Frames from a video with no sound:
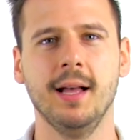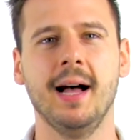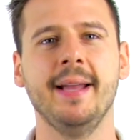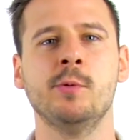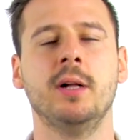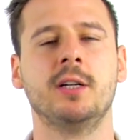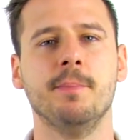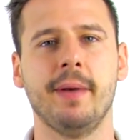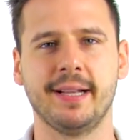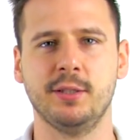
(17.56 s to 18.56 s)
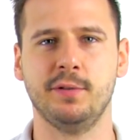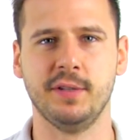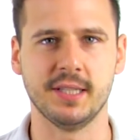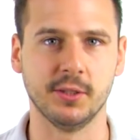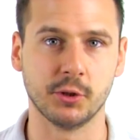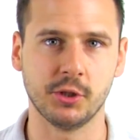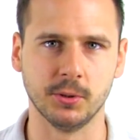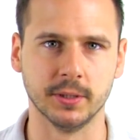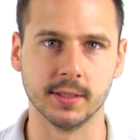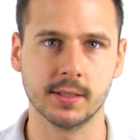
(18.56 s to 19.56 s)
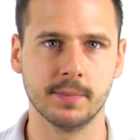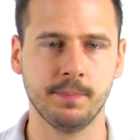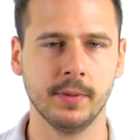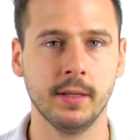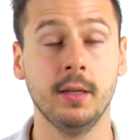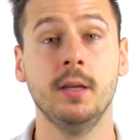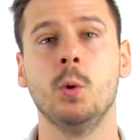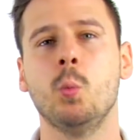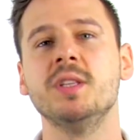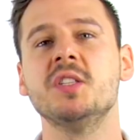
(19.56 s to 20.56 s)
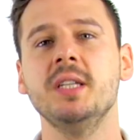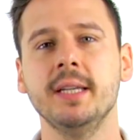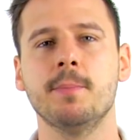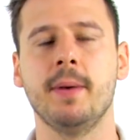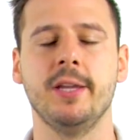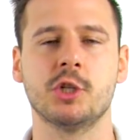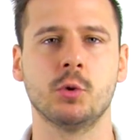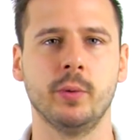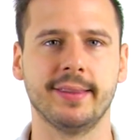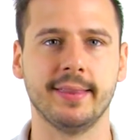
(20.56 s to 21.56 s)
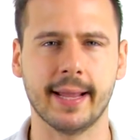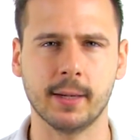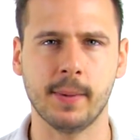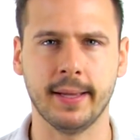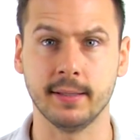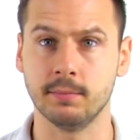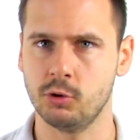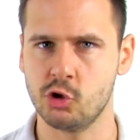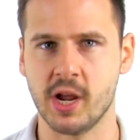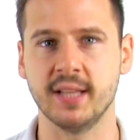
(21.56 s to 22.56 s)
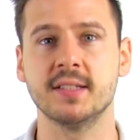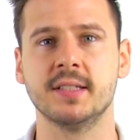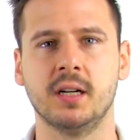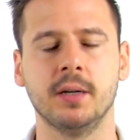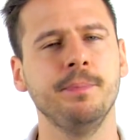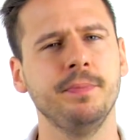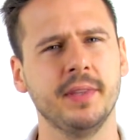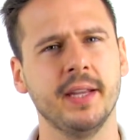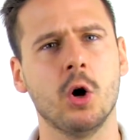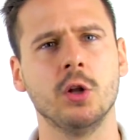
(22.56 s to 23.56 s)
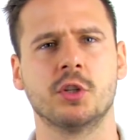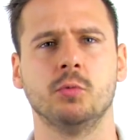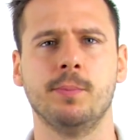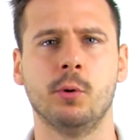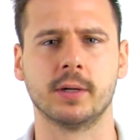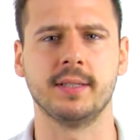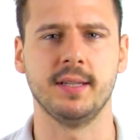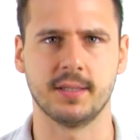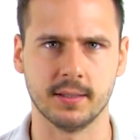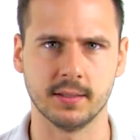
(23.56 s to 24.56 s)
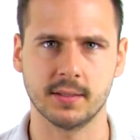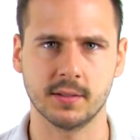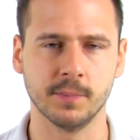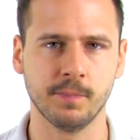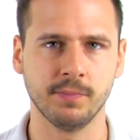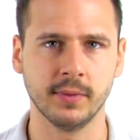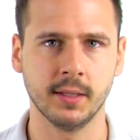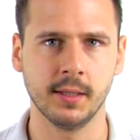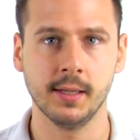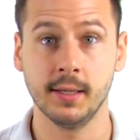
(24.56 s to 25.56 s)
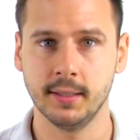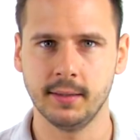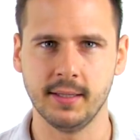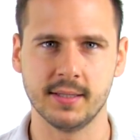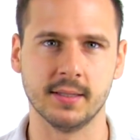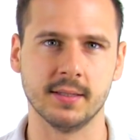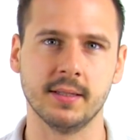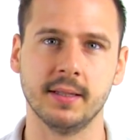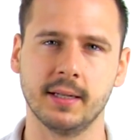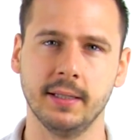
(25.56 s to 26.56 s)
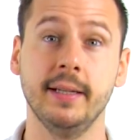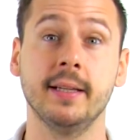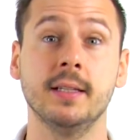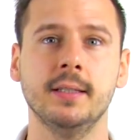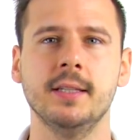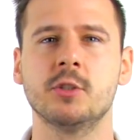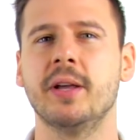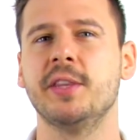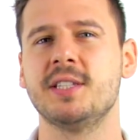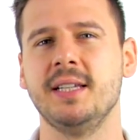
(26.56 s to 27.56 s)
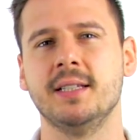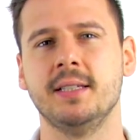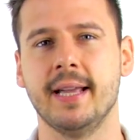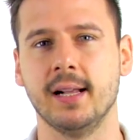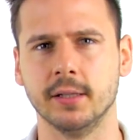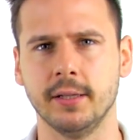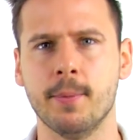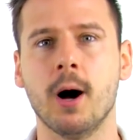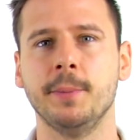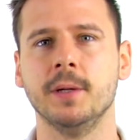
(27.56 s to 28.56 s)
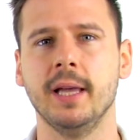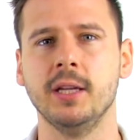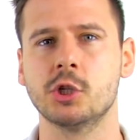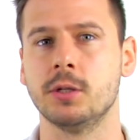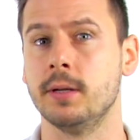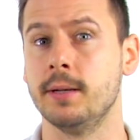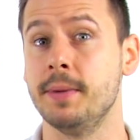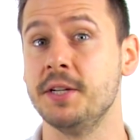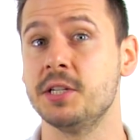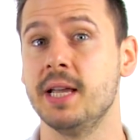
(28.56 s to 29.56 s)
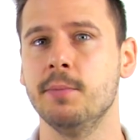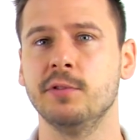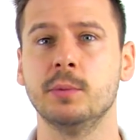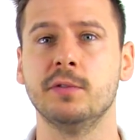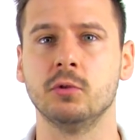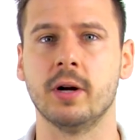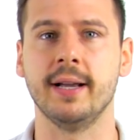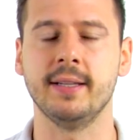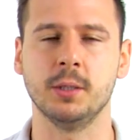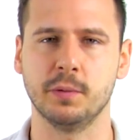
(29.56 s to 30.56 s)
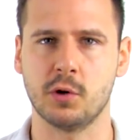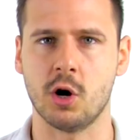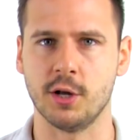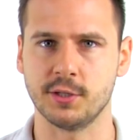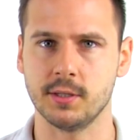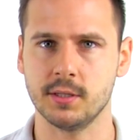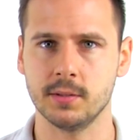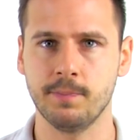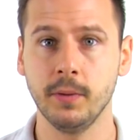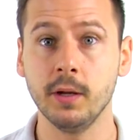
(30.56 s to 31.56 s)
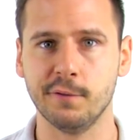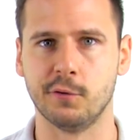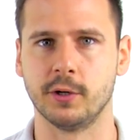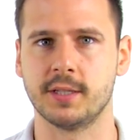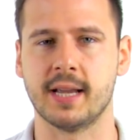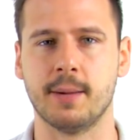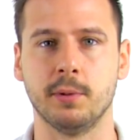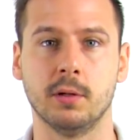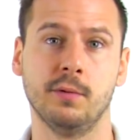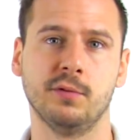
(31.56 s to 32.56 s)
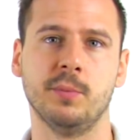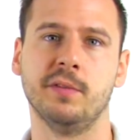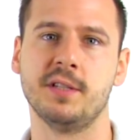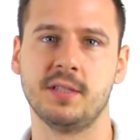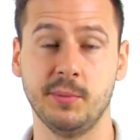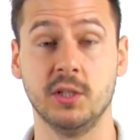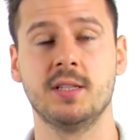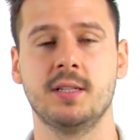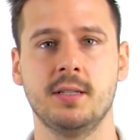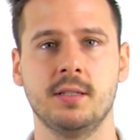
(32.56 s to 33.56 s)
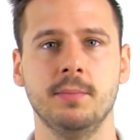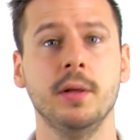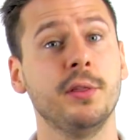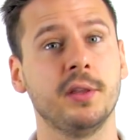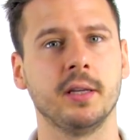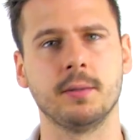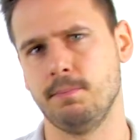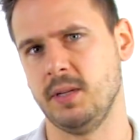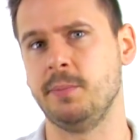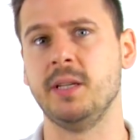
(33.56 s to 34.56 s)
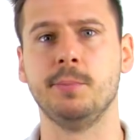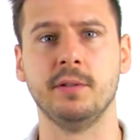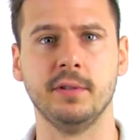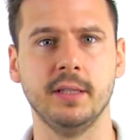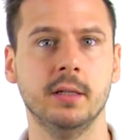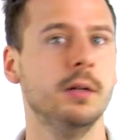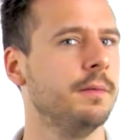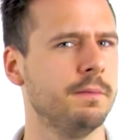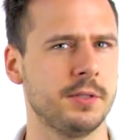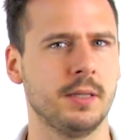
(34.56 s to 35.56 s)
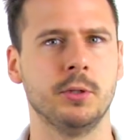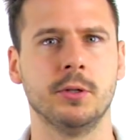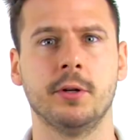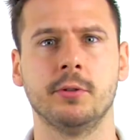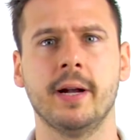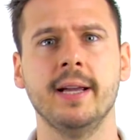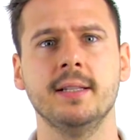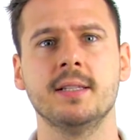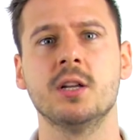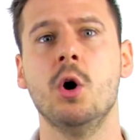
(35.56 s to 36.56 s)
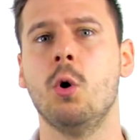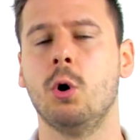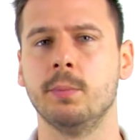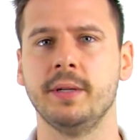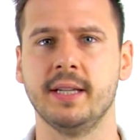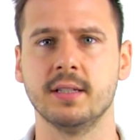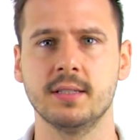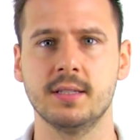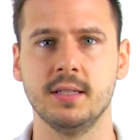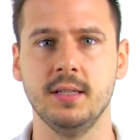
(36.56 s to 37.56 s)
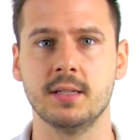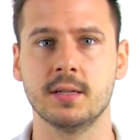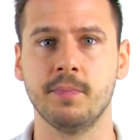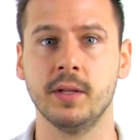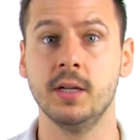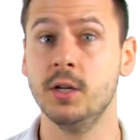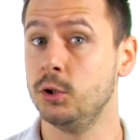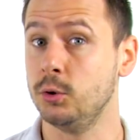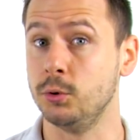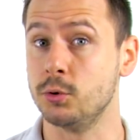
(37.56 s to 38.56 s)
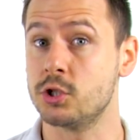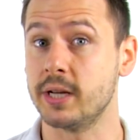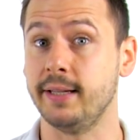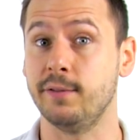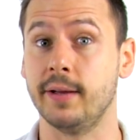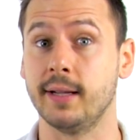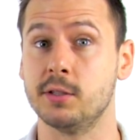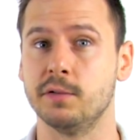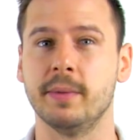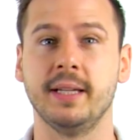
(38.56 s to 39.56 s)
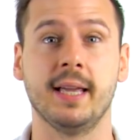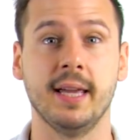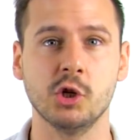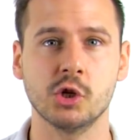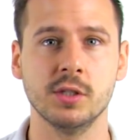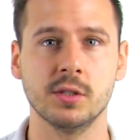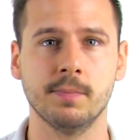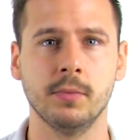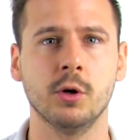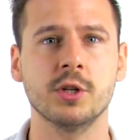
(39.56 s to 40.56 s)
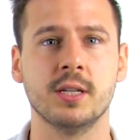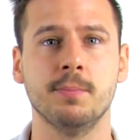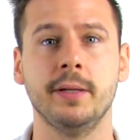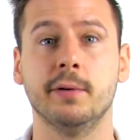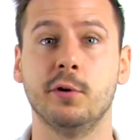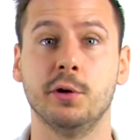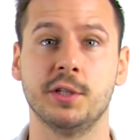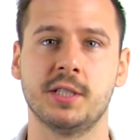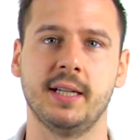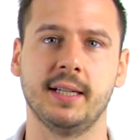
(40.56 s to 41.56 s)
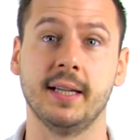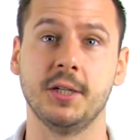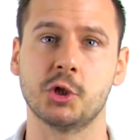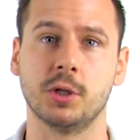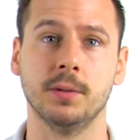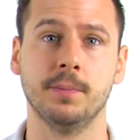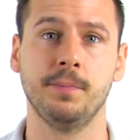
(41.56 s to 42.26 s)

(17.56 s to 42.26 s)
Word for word: Hi and welcome back to Physio Tutors. When seeing a patient with neck pain, chances are they also report dizziness. Dizziness in the clinic is rather seen in the elderly population and may stem from a variety of causes. For example, from the vestibular system, think BPPV, vestibular neuritis, or Meniere's disease, due to side effects of medications, or simply of orthostatic nature.